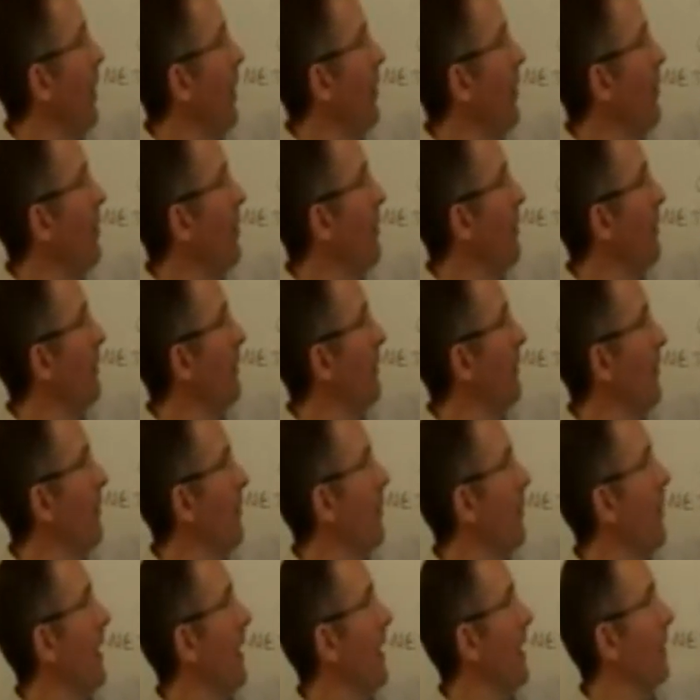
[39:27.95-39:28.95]
own
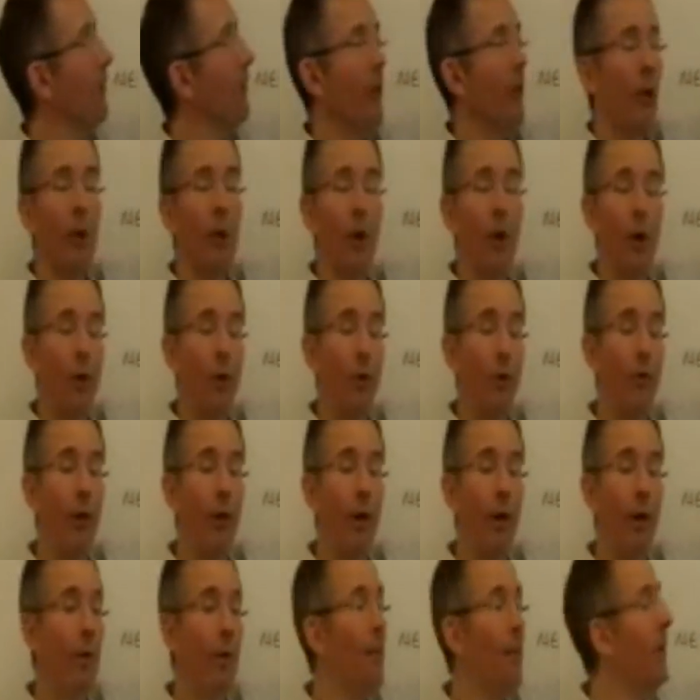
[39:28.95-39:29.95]
some things long
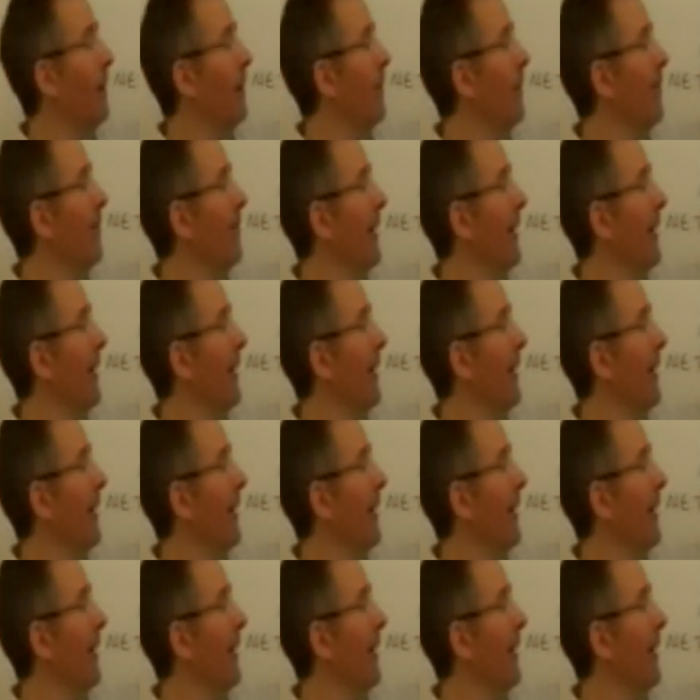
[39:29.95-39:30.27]
term.